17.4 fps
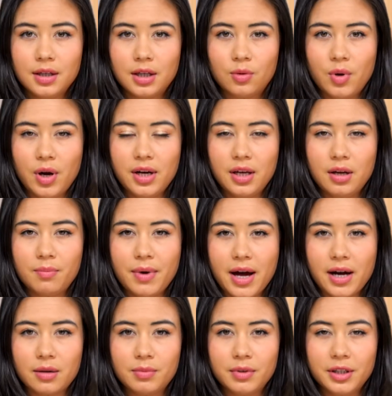Iranian
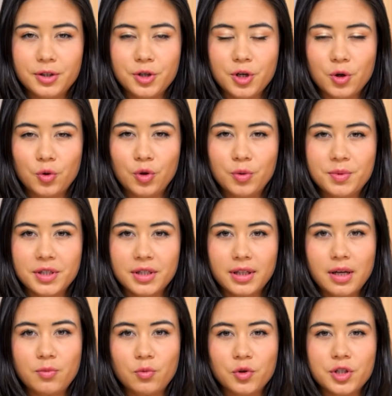backed militia groups
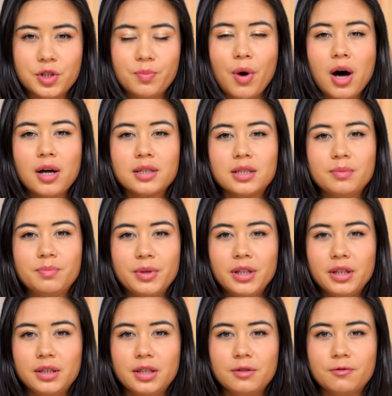claimed
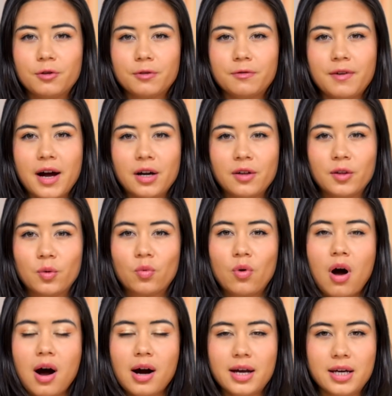responsibility for firing the
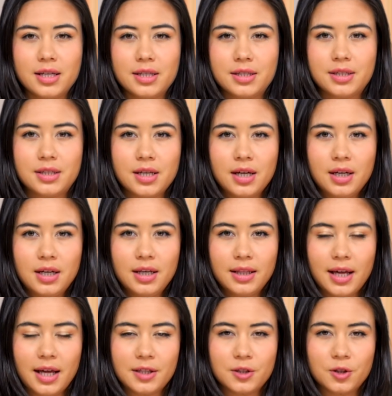rockets.
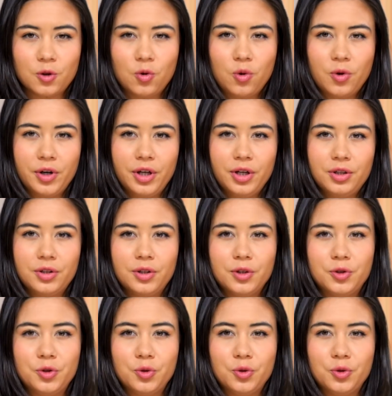That's according to the